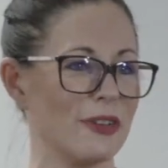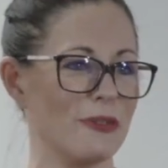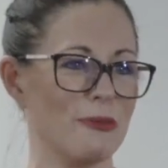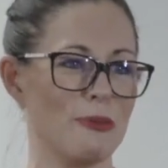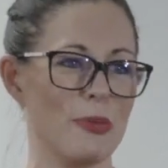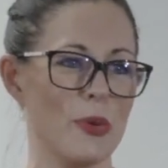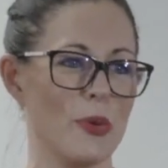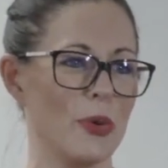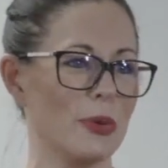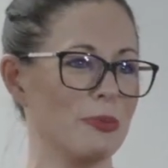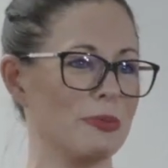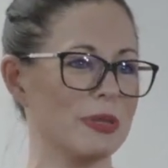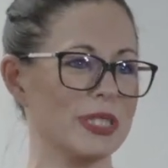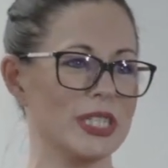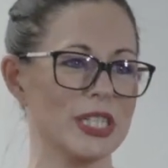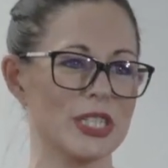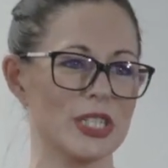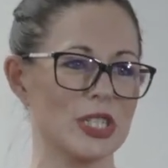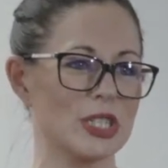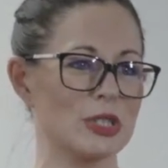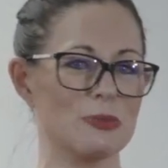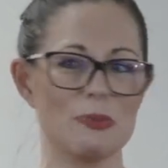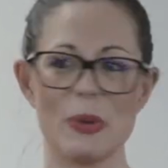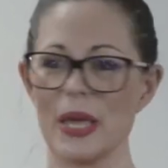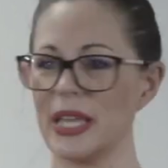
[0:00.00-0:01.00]
of board
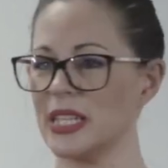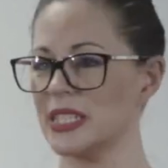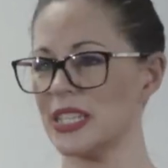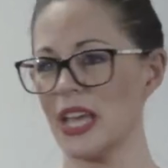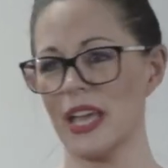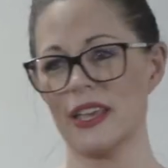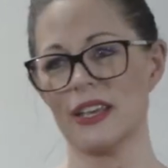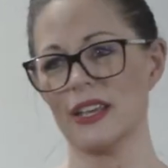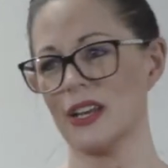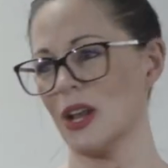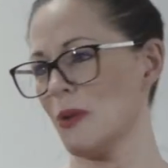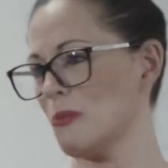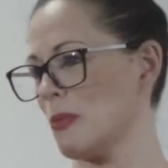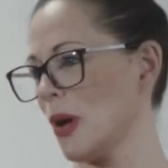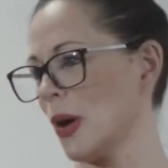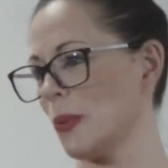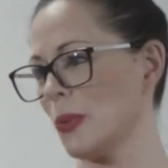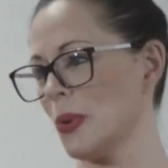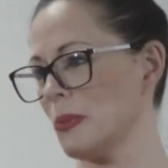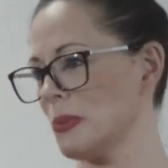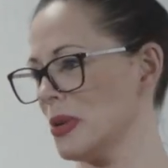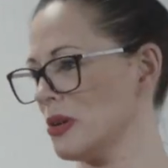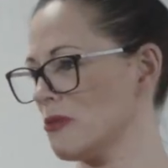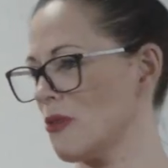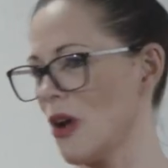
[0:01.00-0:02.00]
positions being taken up by
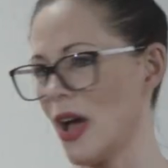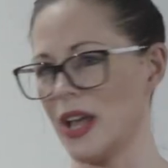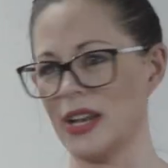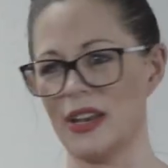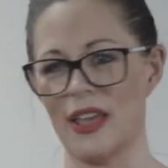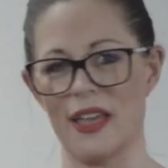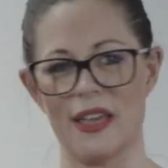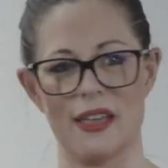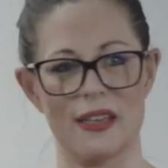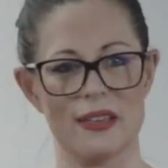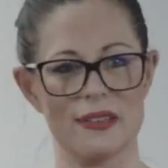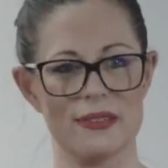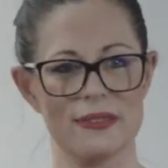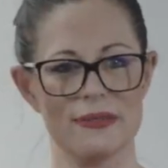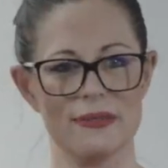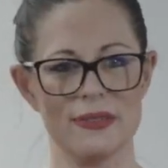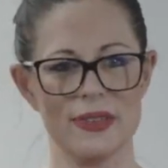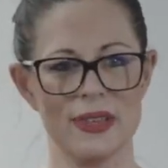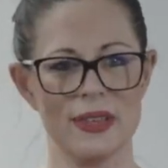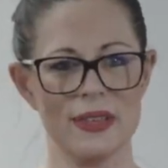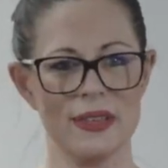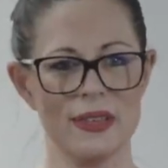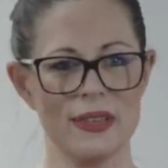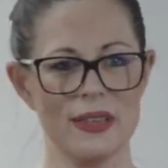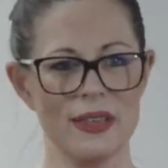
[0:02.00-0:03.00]
women right now.
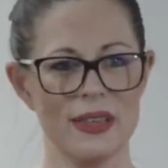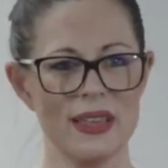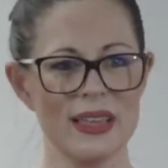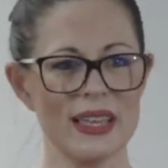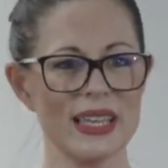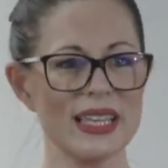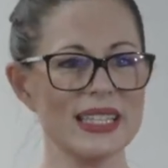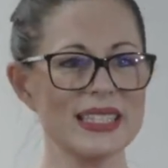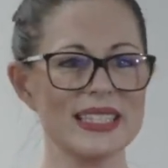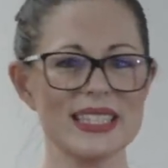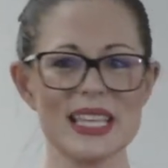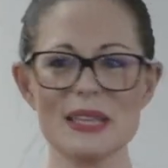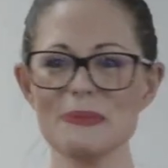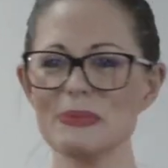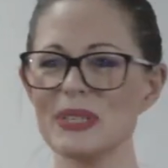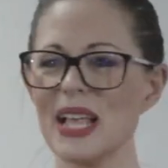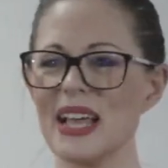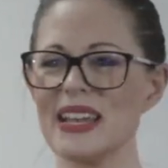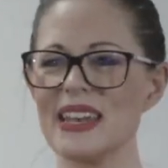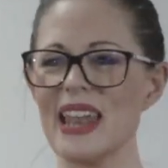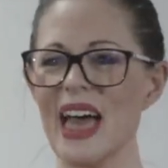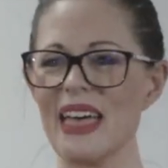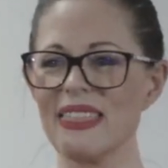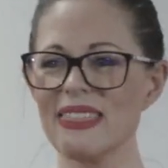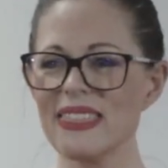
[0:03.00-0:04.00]
It seems
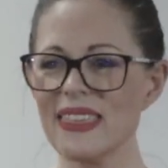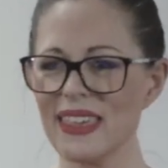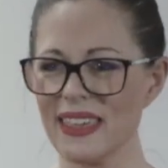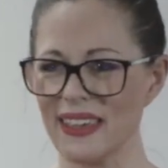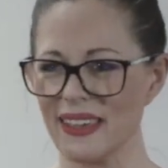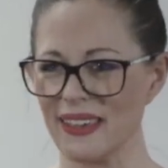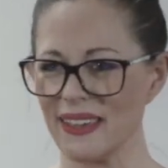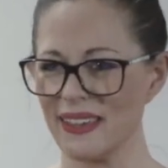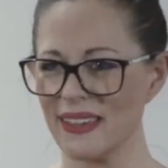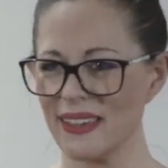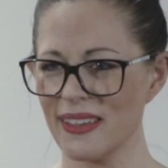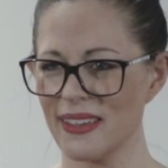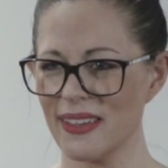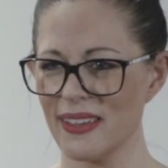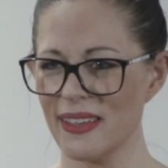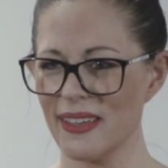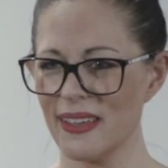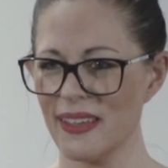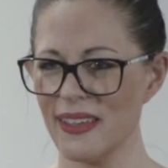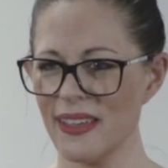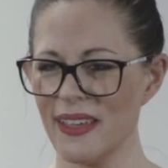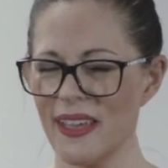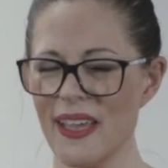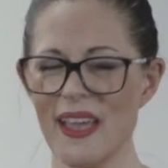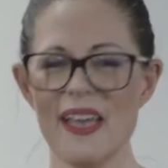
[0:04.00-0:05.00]
like nothing.
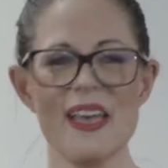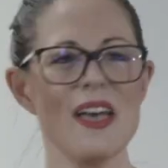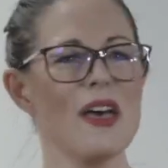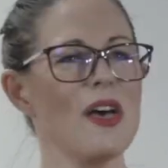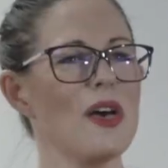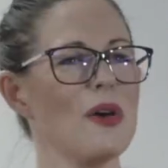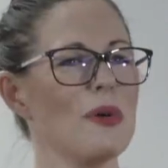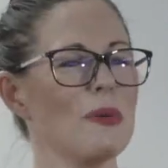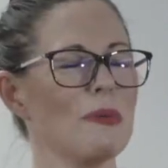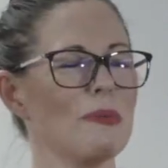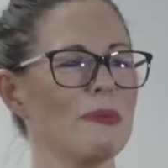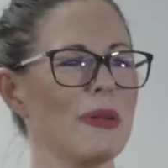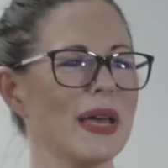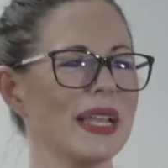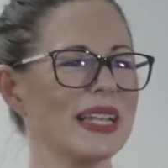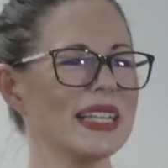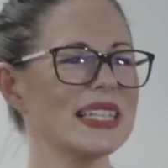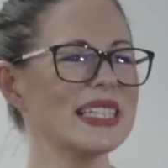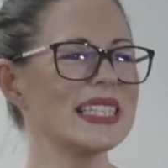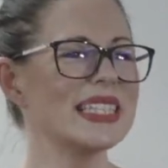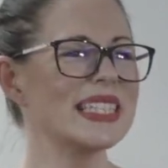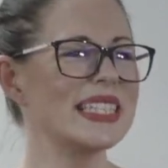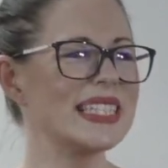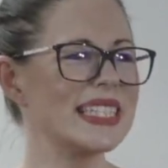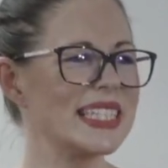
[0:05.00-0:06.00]
But
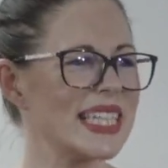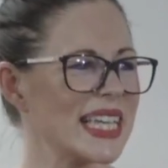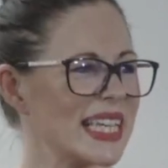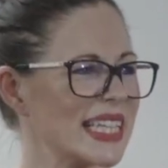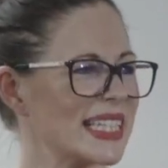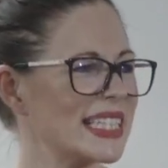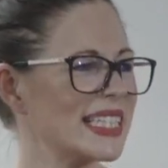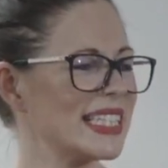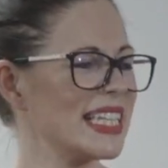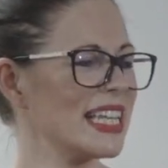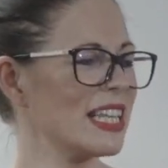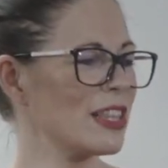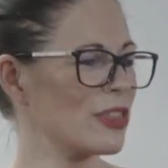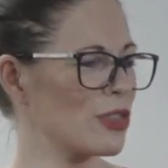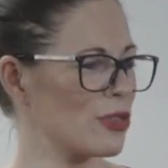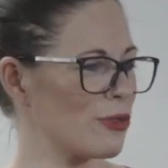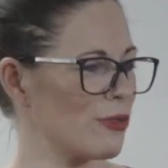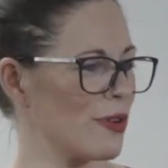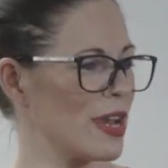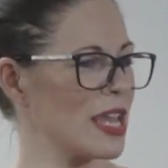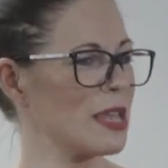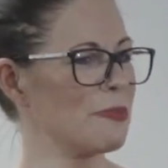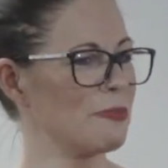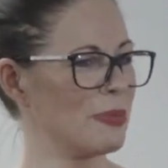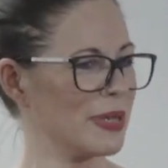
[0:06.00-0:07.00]

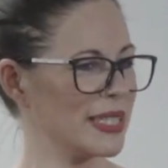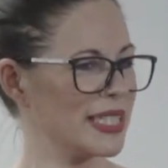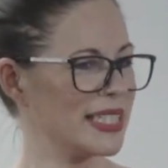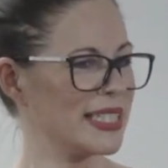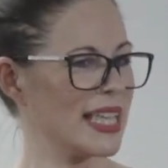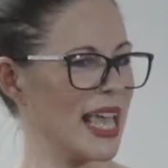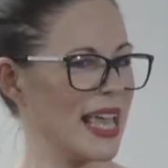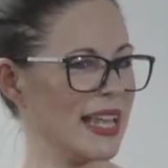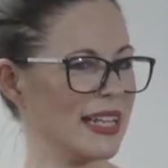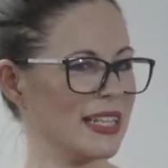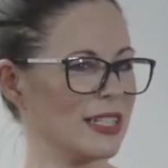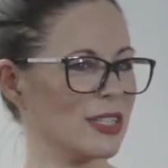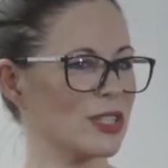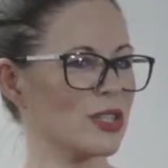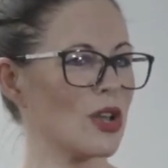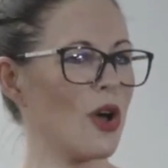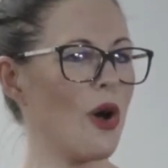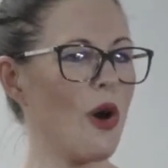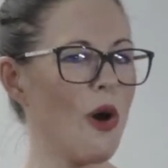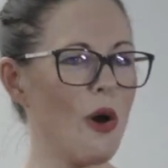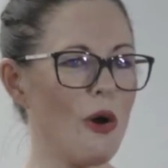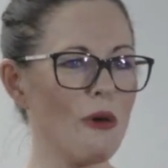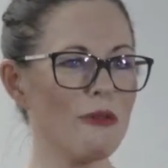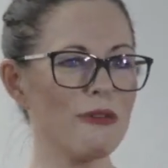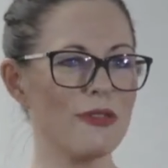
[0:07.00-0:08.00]
63%
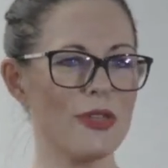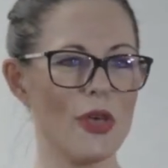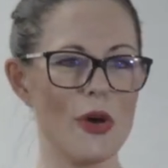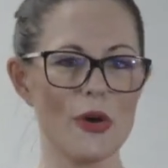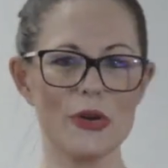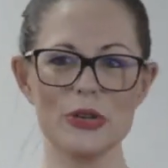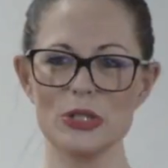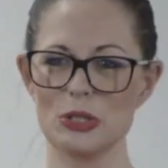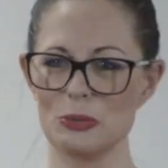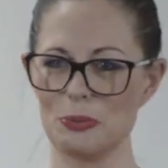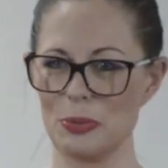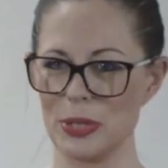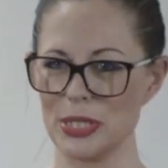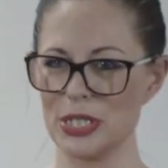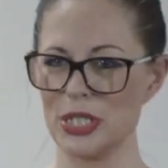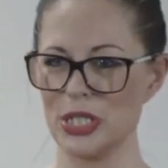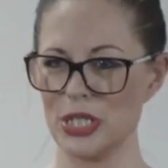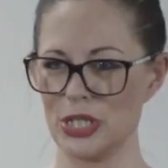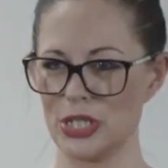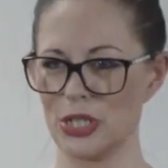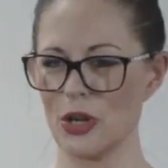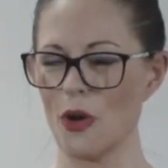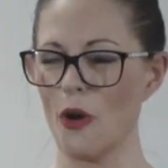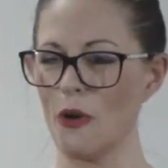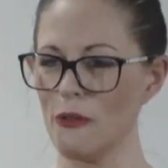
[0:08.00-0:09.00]
of
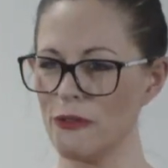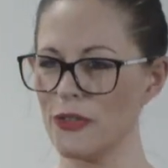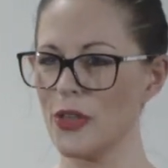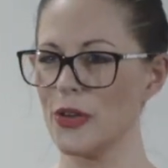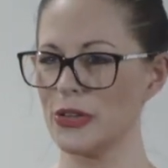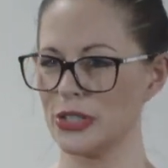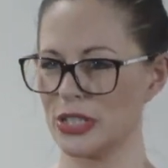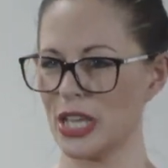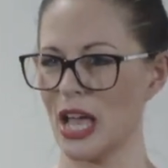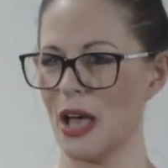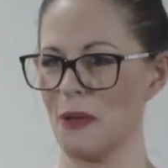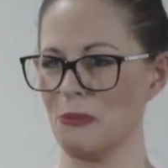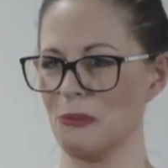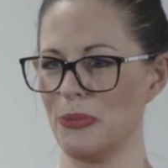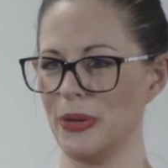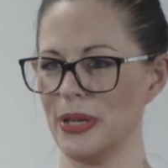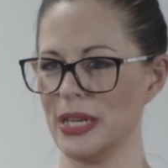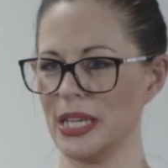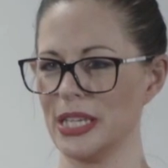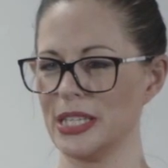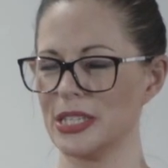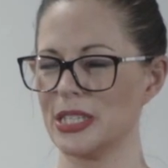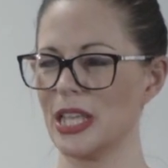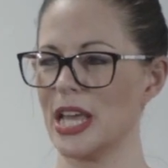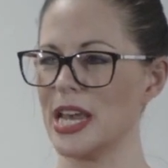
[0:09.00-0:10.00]
those
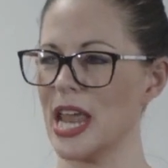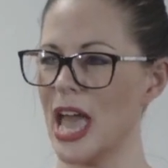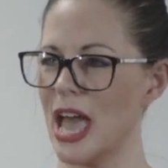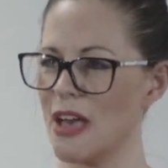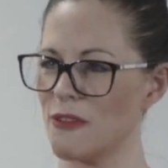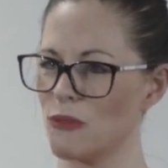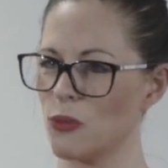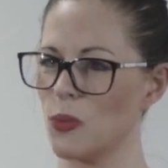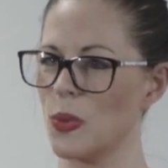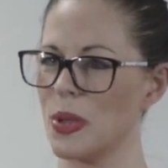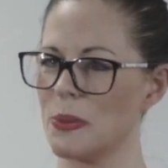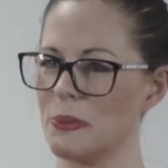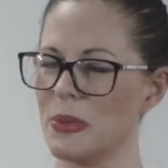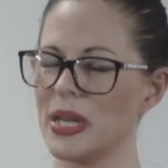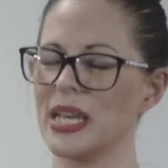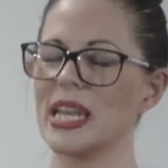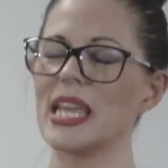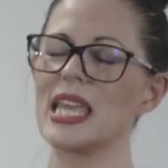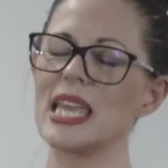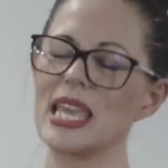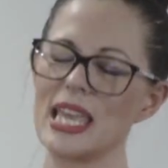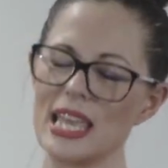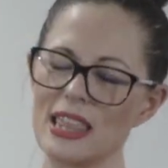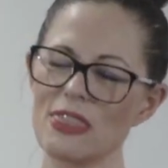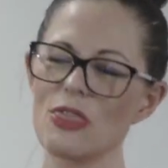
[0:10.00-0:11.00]
companies that have women
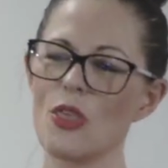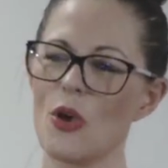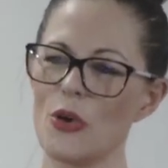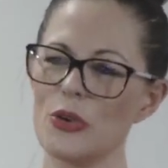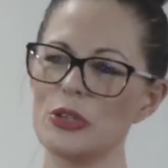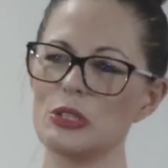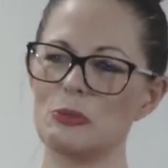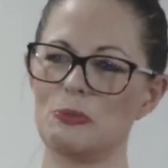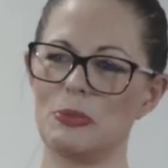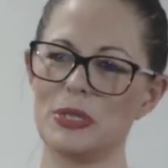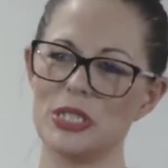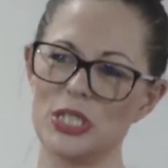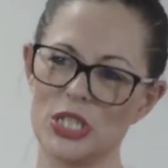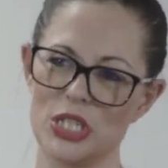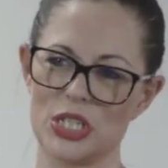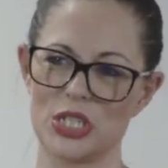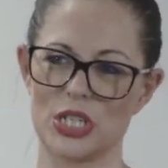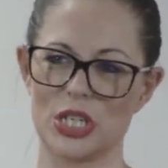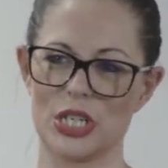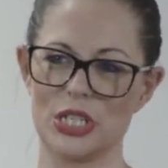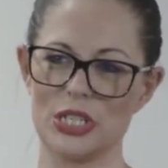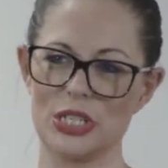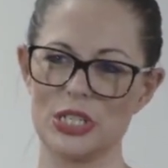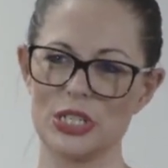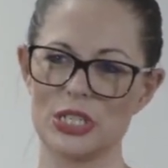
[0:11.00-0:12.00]
in those
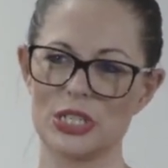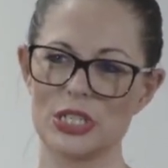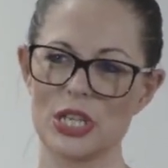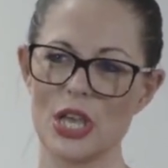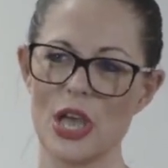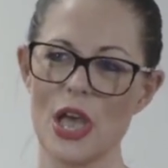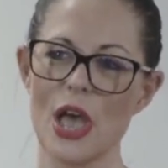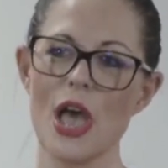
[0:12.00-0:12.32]
positions